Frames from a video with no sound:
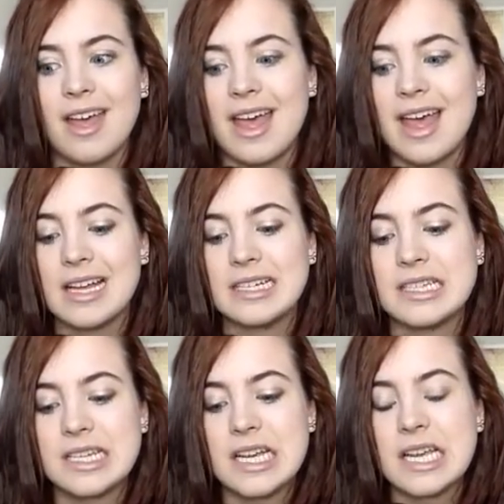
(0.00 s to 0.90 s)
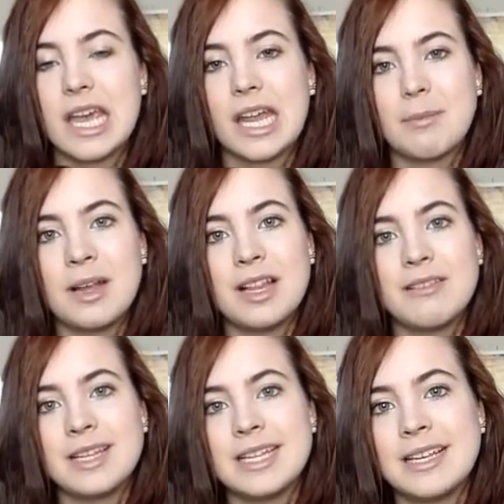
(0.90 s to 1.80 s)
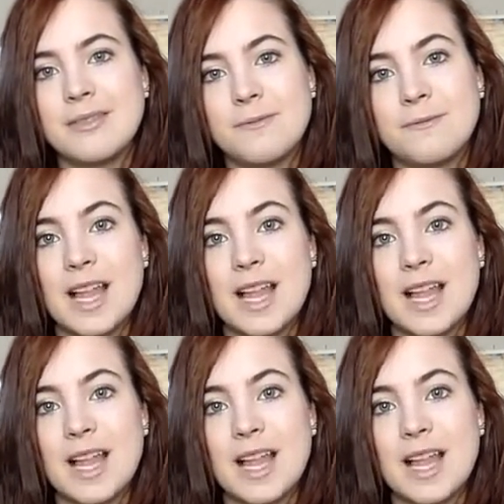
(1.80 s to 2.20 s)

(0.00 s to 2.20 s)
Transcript: and get my lovely little